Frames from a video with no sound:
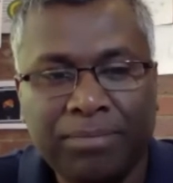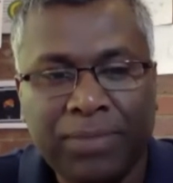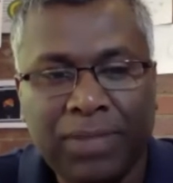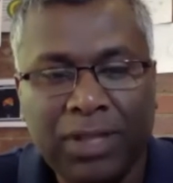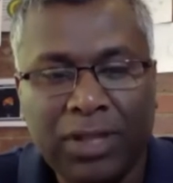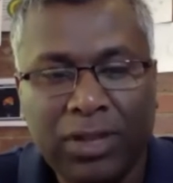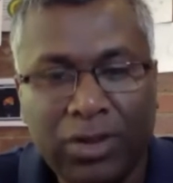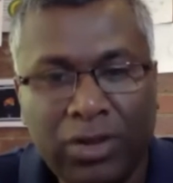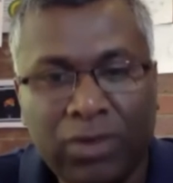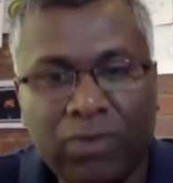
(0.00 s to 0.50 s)

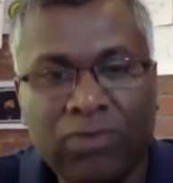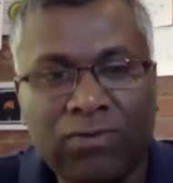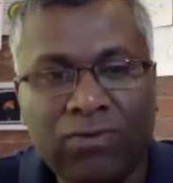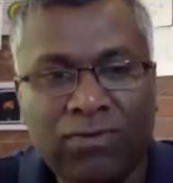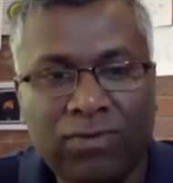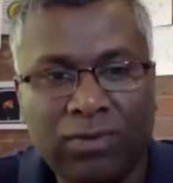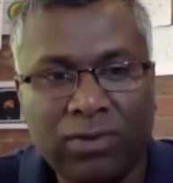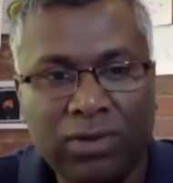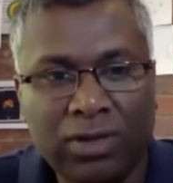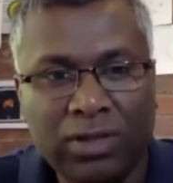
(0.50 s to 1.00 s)
new
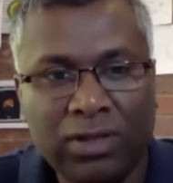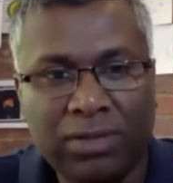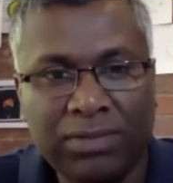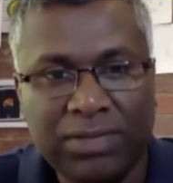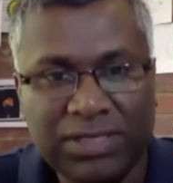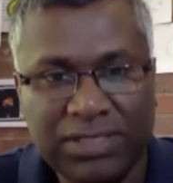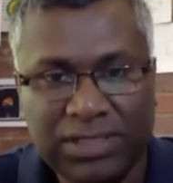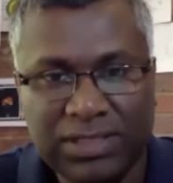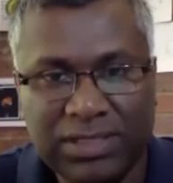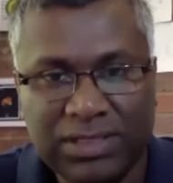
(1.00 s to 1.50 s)
for the
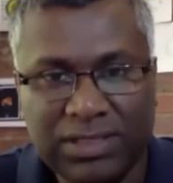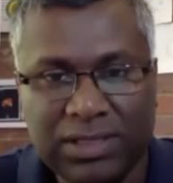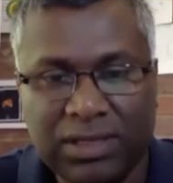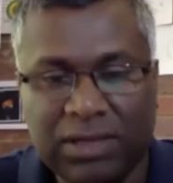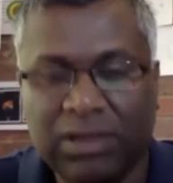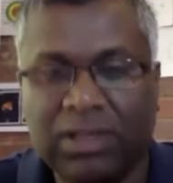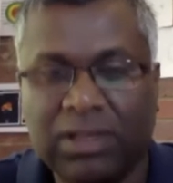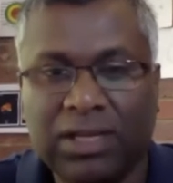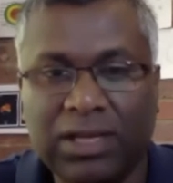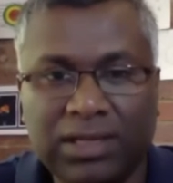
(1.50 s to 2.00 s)
business
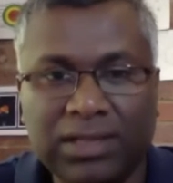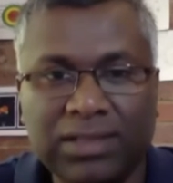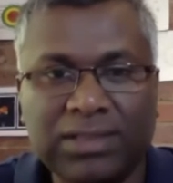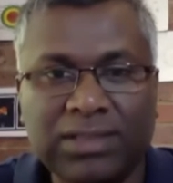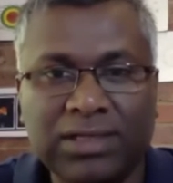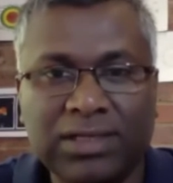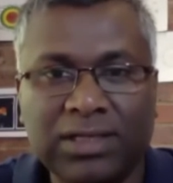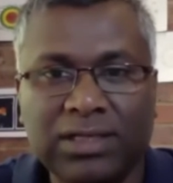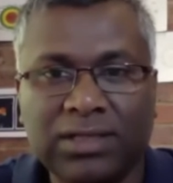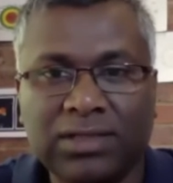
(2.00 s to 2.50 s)
or the
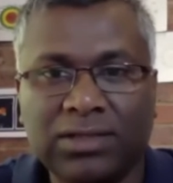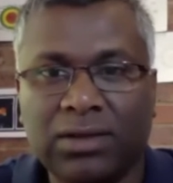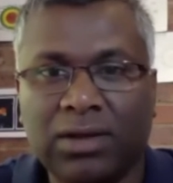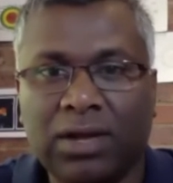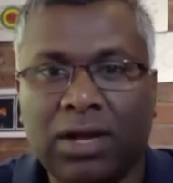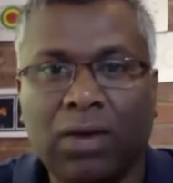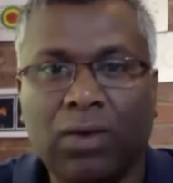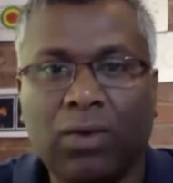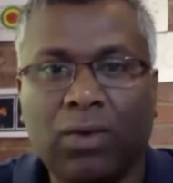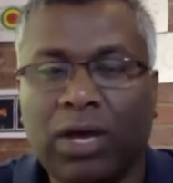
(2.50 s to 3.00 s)
industry. So
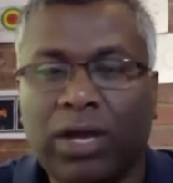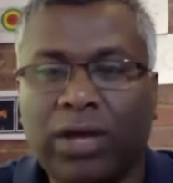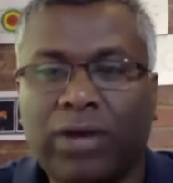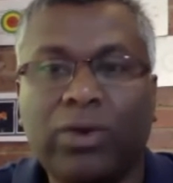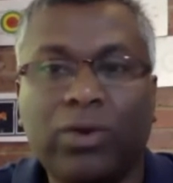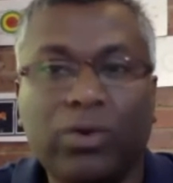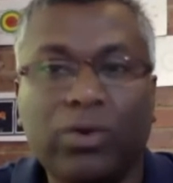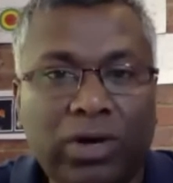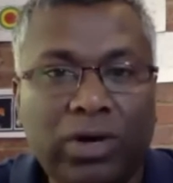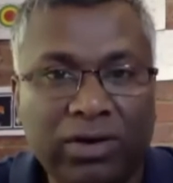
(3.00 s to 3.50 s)
how are
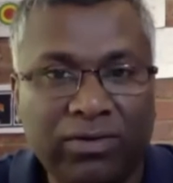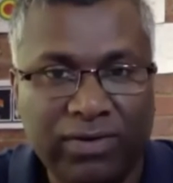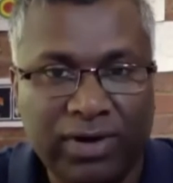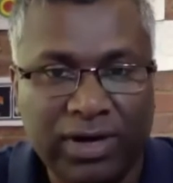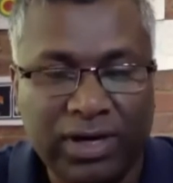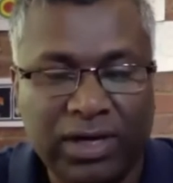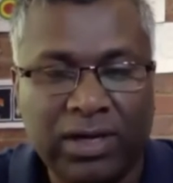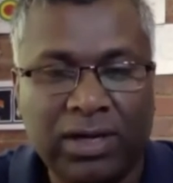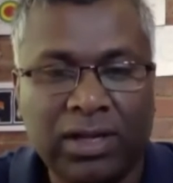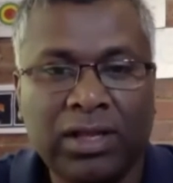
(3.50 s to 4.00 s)
you
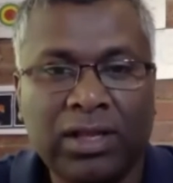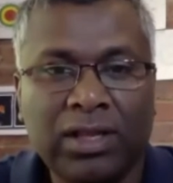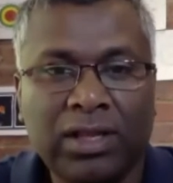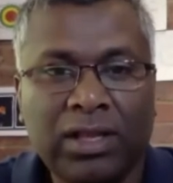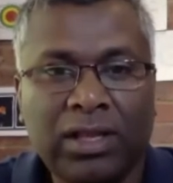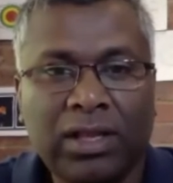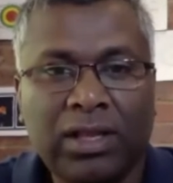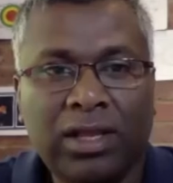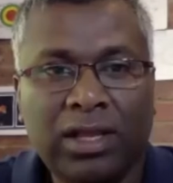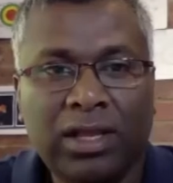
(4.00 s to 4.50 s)
different
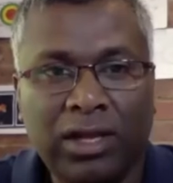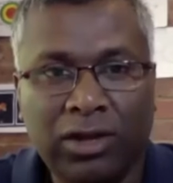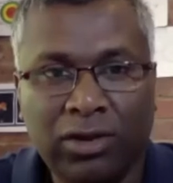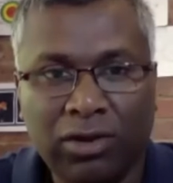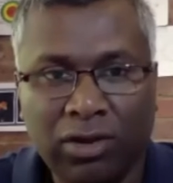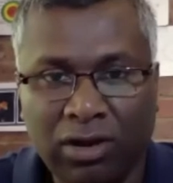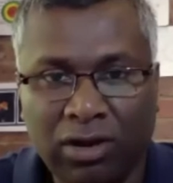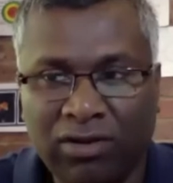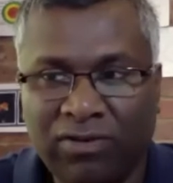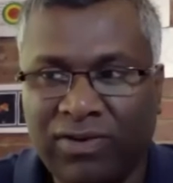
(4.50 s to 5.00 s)
in
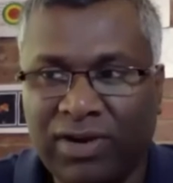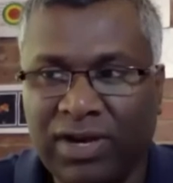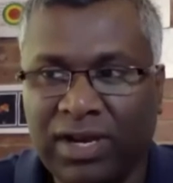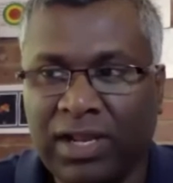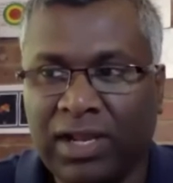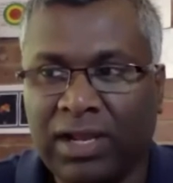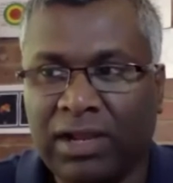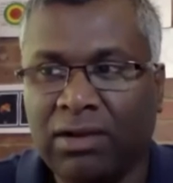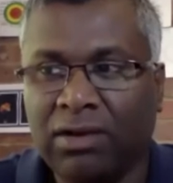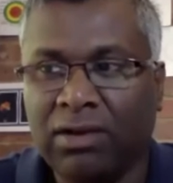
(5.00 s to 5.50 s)
your
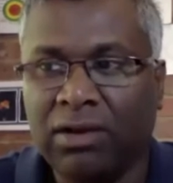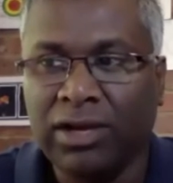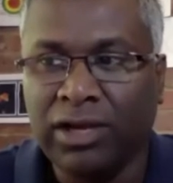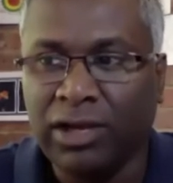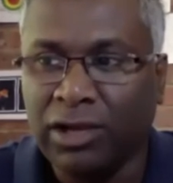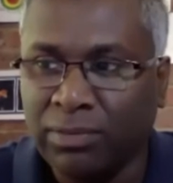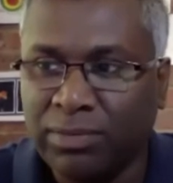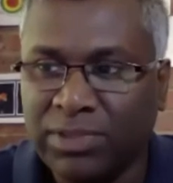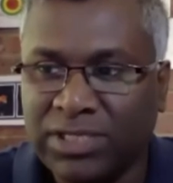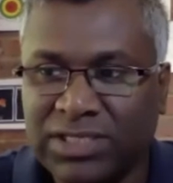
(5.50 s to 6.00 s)
offering or
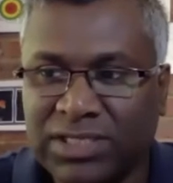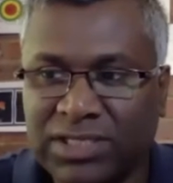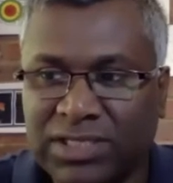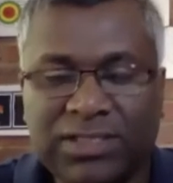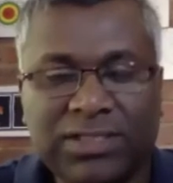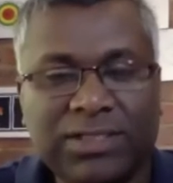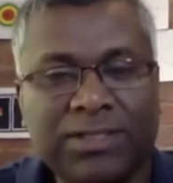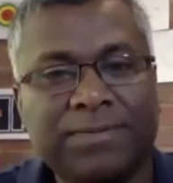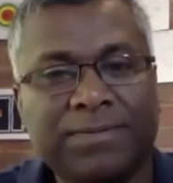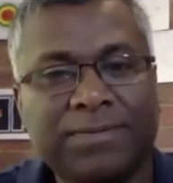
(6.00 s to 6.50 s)
in your business?